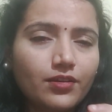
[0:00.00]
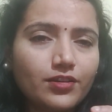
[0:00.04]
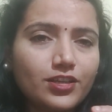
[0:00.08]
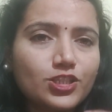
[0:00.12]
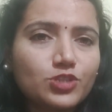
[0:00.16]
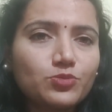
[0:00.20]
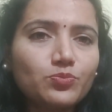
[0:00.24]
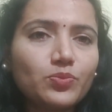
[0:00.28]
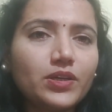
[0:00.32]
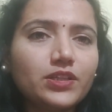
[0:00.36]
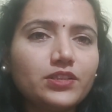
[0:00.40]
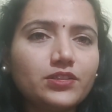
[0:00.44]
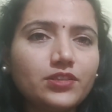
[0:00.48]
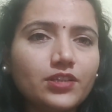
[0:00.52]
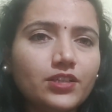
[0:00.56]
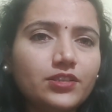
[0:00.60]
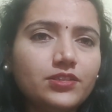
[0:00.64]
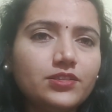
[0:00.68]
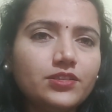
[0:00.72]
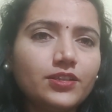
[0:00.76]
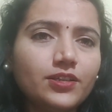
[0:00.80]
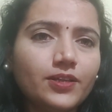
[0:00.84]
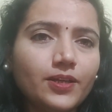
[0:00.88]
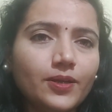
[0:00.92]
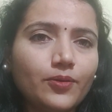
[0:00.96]

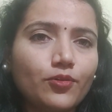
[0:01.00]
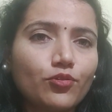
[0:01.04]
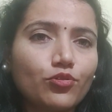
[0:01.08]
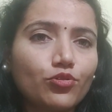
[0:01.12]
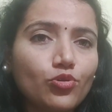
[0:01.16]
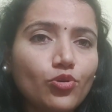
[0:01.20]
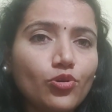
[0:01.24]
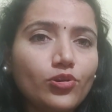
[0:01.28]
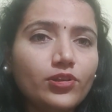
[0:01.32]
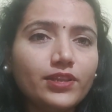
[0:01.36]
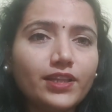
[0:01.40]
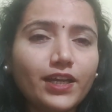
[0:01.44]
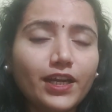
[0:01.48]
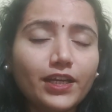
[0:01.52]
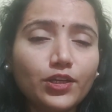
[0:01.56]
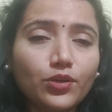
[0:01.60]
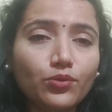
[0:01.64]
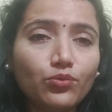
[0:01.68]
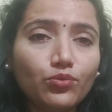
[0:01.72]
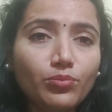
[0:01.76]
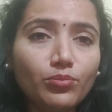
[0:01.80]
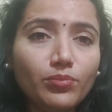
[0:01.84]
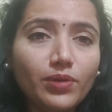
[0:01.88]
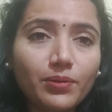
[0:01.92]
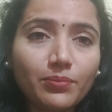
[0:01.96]
respected role that a
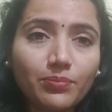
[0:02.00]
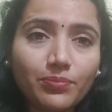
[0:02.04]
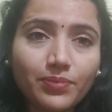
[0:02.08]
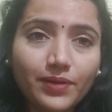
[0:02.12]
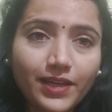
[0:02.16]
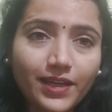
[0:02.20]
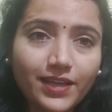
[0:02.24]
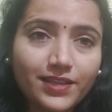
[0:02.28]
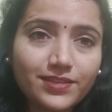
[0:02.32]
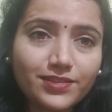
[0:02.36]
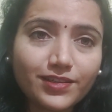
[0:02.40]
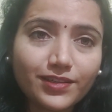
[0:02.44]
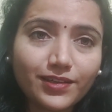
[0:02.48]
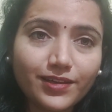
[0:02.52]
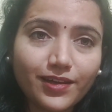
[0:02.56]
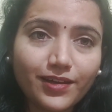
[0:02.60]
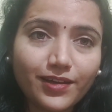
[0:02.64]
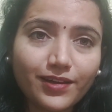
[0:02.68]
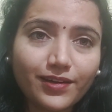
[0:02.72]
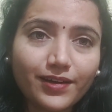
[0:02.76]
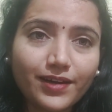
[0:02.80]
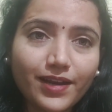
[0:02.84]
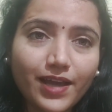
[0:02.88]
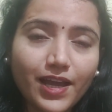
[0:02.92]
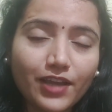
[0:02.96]
woman plays in
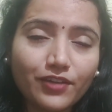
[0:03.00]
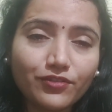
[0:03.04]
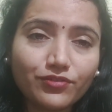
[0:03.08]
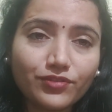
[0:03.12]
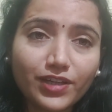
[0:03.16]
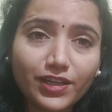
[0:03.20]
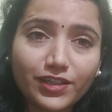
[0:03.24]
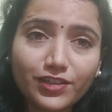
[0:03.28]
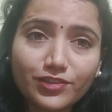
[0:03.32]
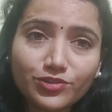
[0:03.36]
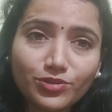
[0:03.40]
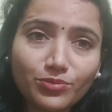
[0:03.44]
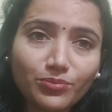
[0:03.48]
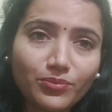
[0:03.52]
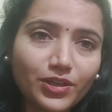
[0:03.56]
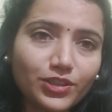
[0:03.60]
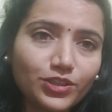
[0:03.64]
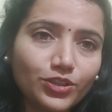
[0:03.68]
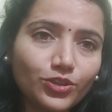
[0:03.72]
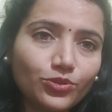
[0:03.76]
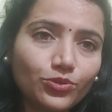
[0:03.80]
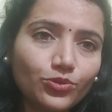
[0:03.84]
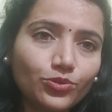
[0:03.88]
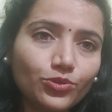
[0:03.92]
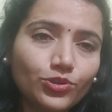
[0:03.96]
her life, that is a
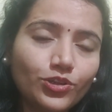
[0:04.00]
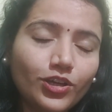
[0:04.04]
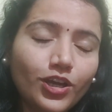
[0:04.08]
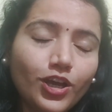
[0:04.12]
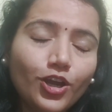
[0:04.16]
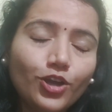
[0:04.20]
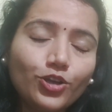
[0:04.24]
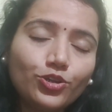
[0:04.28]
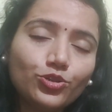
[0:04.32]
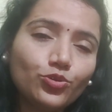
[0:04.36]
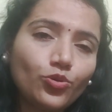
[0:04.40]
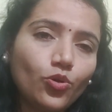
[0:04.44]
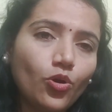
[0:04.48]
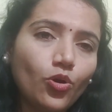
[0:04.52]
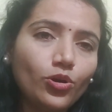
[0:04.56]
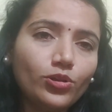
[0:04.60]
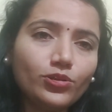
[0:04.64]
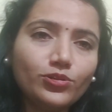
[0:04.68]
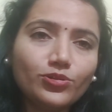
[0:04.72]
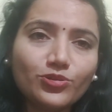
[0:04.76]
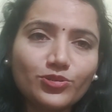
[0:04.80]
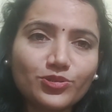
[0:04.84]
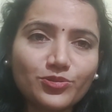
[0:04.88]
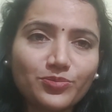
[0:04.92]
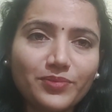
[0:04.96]
motherhood. To all
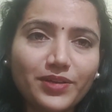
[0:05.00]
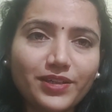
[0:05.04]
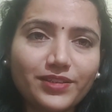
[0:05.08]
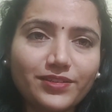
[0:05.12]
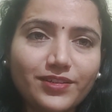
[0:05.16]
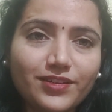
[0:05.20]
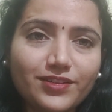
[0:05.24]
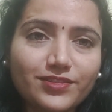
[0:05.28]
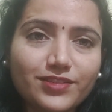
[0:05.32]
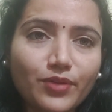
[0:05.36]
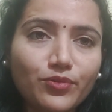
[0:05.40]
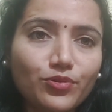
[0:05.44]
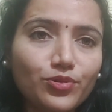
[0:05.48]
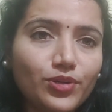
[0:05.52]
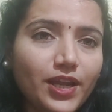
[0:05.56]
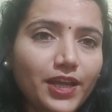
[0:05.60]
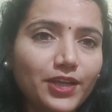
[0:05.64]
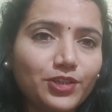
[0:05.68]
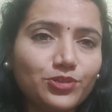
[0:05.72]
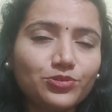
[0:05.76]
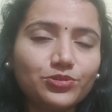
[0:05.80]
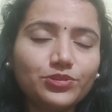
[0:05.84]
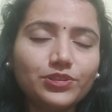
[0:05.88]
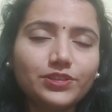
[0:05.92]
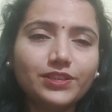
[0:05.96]
those mothers, I would
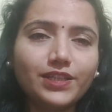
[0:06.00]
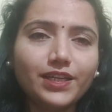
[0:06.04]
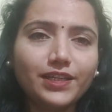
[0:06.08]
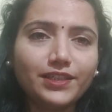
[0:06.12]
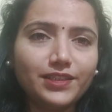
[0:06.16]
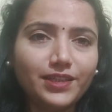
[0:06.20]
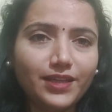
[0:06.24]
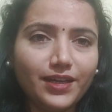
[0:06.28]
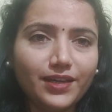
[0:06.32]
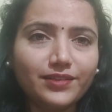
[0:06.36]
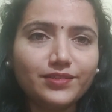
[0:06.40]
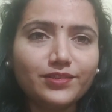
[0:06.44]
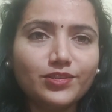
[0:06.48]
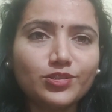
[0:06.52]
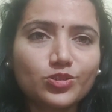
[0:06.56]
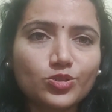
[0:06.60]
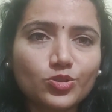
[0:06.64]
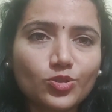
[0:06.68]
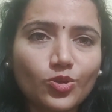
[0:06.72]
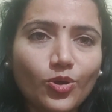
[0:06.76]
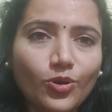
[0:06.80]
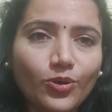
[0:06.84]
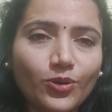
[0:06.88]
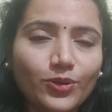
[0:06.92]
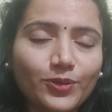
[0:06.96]
like to dedicate this
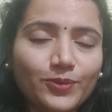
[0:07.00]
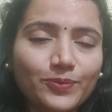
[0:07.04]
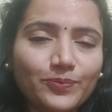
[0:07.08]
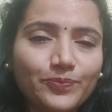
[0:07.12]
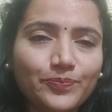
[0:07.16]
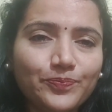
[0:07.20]
song.